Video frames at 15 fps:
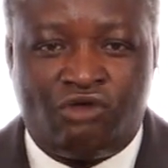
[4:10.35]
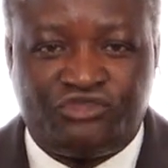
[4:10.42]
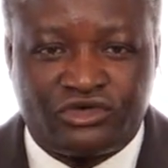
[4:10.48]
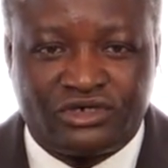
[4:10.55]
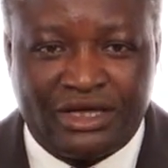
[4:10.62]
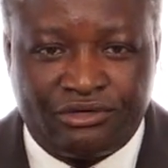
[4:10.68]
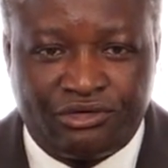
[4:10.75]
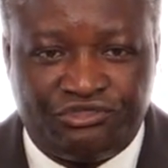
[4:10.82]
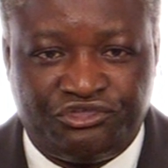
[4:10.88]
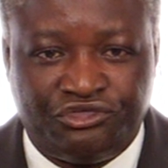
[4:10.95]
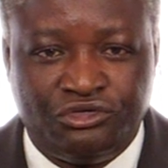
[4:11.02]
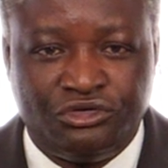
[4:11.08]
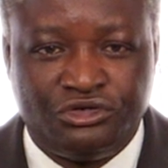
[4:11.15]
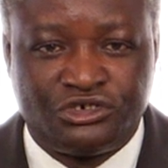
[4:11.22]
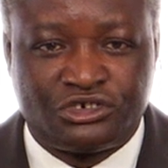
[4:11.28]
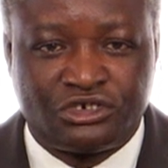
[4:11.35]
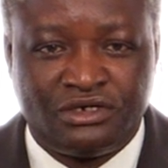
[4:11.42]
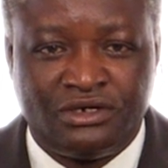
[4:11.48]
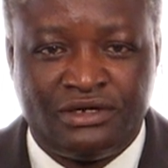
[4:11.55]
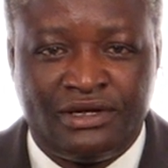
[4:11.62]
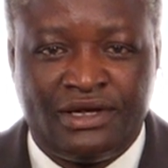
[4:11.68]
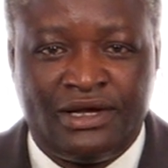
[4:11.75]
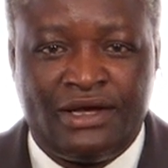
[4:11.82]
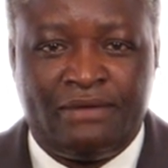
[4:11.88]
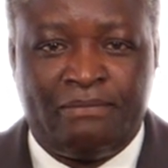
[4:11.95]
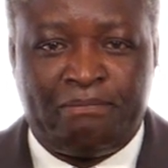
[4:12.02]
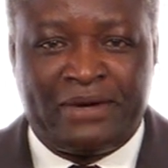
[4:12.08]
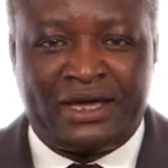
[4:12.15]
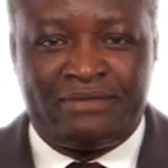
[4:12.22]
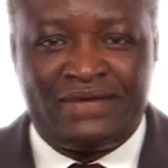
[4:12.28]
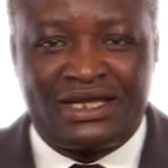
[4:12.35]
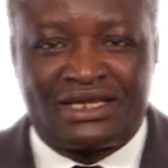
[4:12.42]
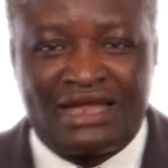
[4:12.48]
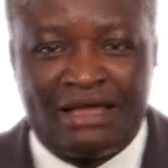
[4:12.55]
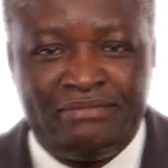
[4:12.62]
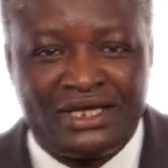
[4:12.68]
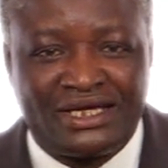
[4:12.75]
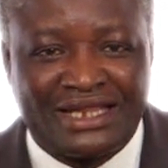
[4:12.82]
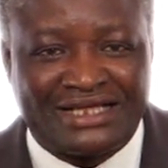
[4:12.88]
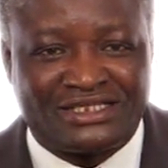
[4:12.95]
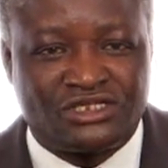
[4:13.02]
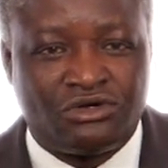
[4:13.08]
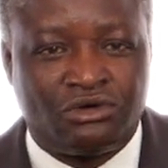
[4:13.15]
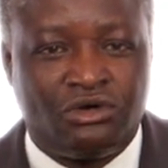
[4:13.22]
allow for the migration and displacement of species,